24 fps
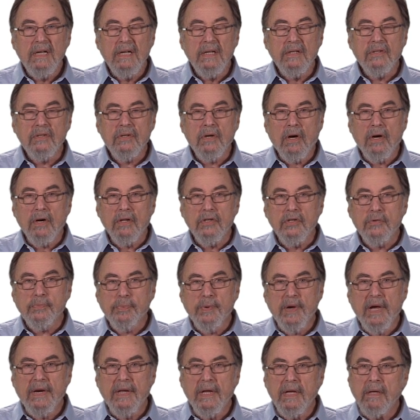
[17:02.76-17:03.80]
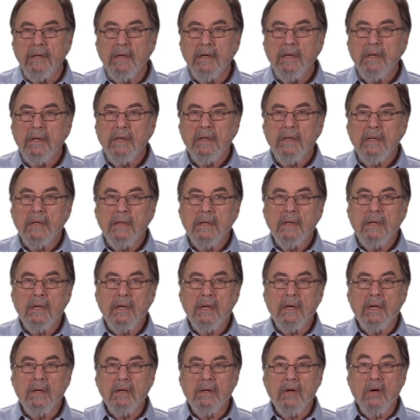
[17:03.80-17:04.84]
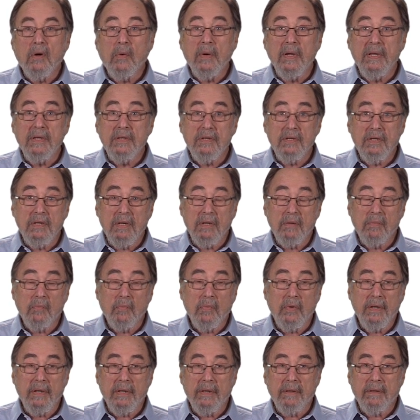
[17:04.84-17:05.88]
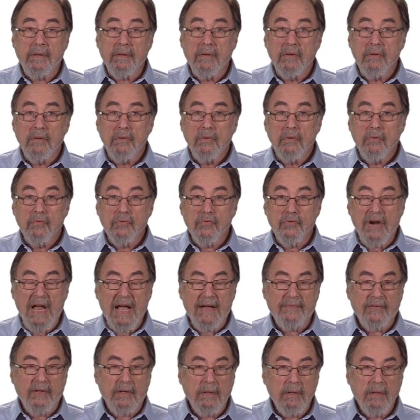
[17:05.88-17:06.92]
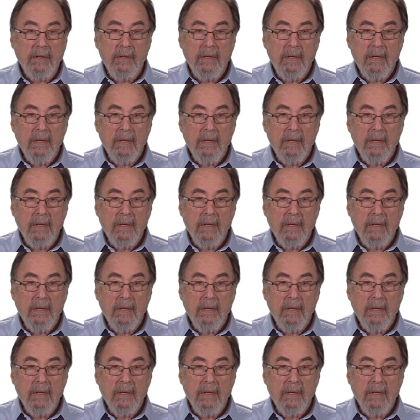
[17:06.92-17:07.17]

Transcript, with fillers: it started spreading, uh, coincident with travel.